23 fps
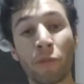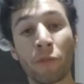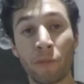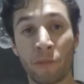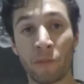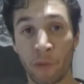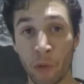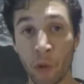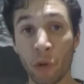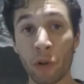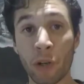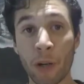
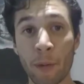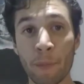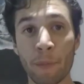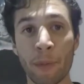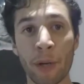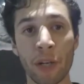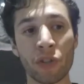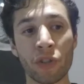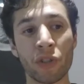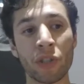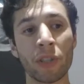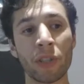fuel
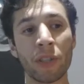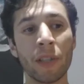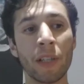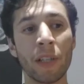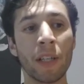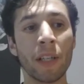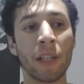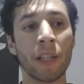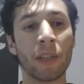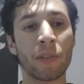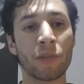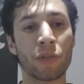combustion
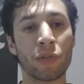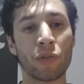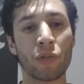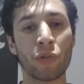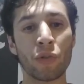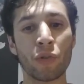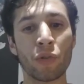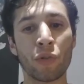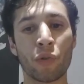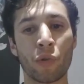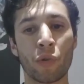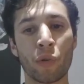
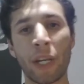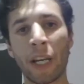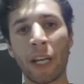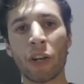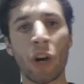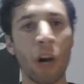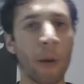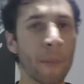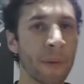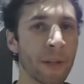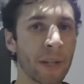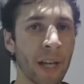to create
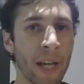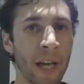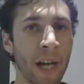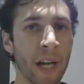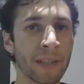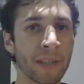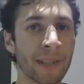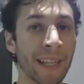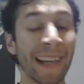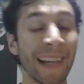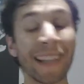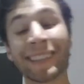carbon
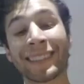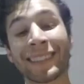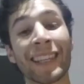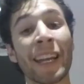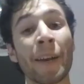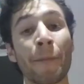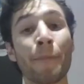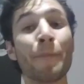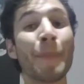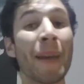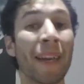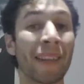dioxide instead
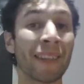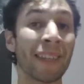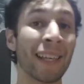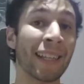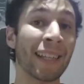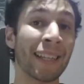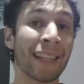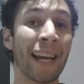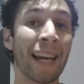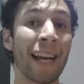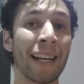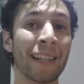of
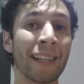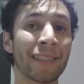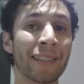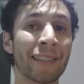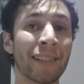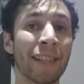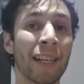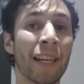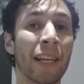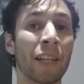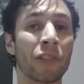methane gas.